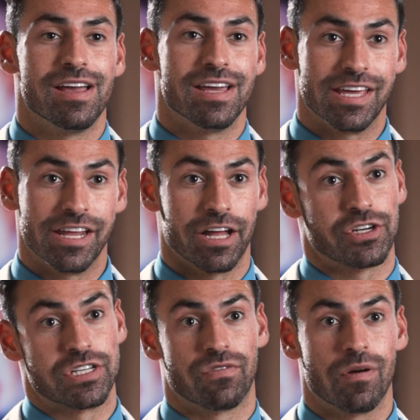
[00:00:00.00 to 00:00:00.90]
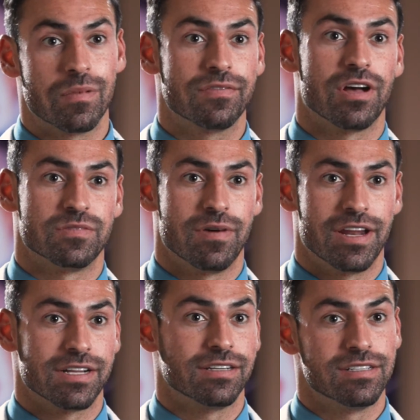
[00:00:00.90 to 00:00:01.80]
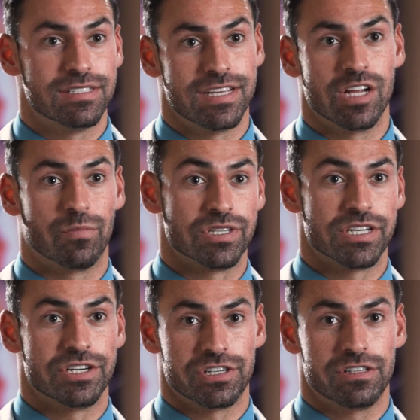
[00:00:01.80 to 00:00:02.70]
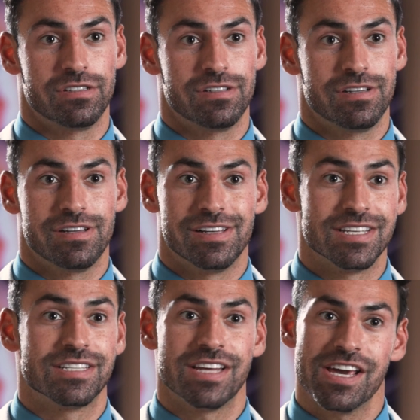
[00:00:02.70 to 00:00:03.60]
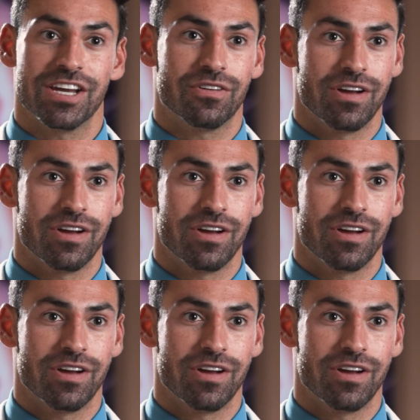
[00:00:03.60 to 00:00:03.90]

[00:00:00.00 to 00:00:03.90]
in getting a transformative cosmetic dental procedure is saying you're